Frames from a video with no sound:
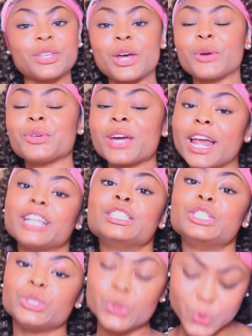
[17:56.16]
know, you gotta
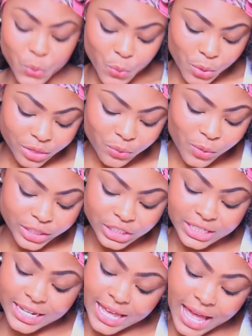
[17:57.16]
do with what
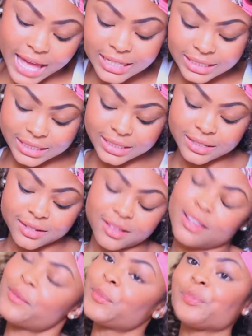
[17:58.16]
you got.
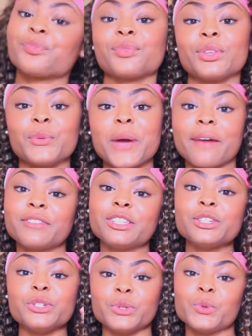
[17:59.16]
You have to
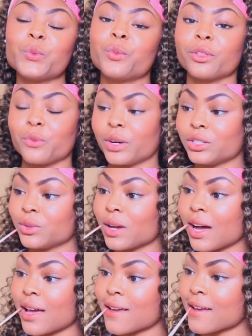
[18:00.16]
do with what you
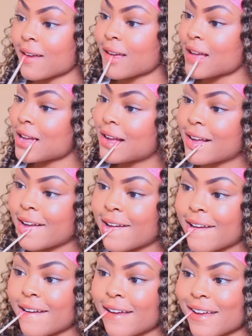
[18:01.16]
got.
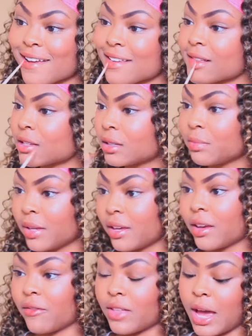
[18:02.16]
And
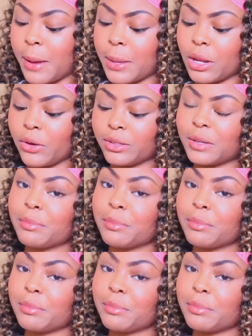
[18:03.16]
speaking of that, you know, some